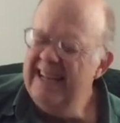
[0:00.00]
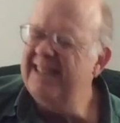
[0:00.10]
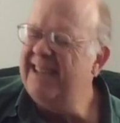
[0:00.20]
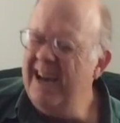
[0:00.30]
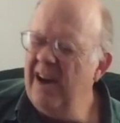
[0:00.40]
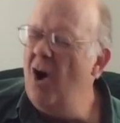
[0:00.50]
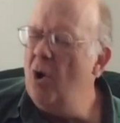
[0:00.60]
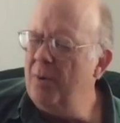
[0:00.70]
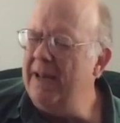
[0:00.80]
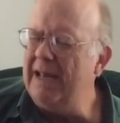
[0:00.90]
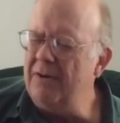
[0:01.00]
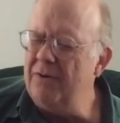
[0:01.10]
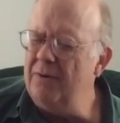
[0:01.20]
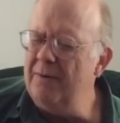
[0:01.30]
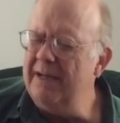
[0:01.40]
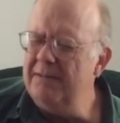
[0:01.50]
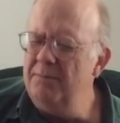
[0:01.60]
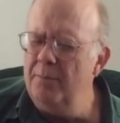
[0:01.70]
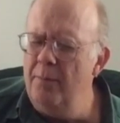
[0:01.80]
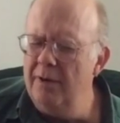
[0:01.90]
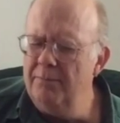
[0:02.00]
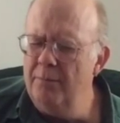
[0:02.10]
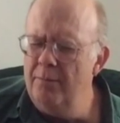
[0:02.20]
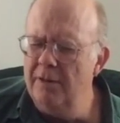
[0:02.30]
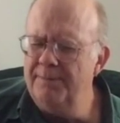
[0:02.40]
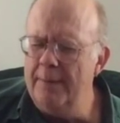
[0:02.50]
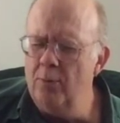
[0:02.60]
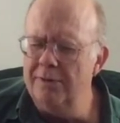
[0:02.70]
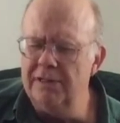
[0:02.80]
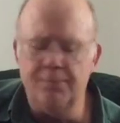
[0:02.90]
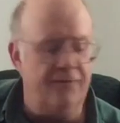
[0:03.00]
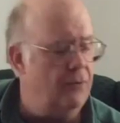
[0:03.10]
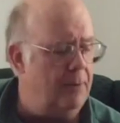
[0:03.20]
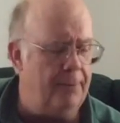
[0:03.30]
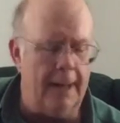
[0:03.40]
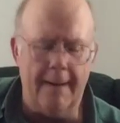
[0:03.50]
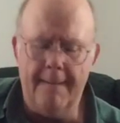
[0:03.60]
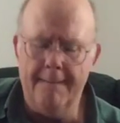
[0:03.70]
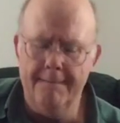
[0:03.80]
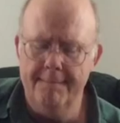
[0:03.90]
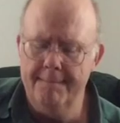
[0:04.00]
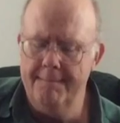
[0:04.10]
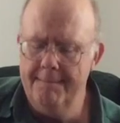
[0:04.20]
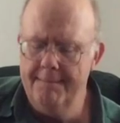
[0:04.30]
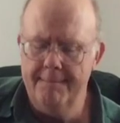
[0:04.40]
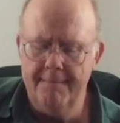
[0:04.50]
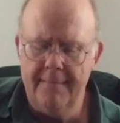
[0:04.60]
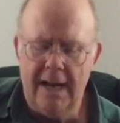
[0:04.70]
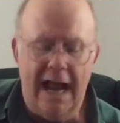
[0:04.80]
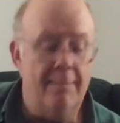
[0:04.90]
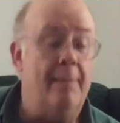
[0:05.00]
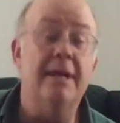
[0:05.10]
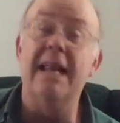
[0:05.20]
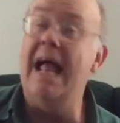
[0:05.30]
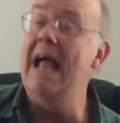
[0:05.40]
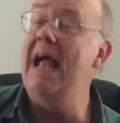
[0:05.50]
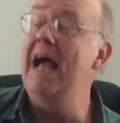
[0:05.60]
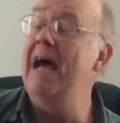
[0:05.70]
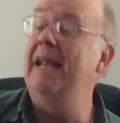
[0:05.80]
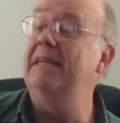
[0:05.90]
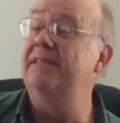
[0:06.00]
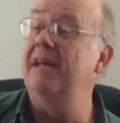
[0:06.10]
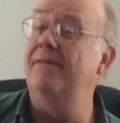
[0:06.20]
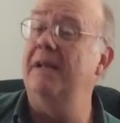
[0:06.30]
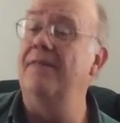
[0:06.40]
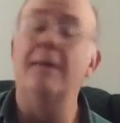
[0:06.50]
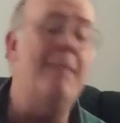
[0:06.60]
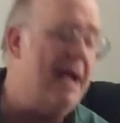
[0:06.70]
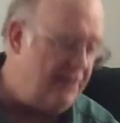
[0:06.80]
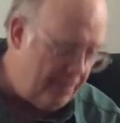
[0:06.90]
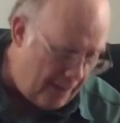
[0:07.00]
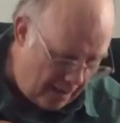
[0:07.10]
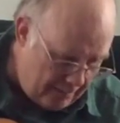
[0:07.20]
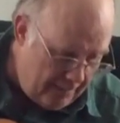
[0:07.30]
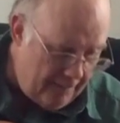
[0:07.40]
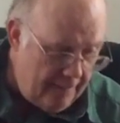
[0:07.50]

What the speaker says: It's kind of awkward to get to. Most people would just prefer to play maybe an A7 and then back to the bottom.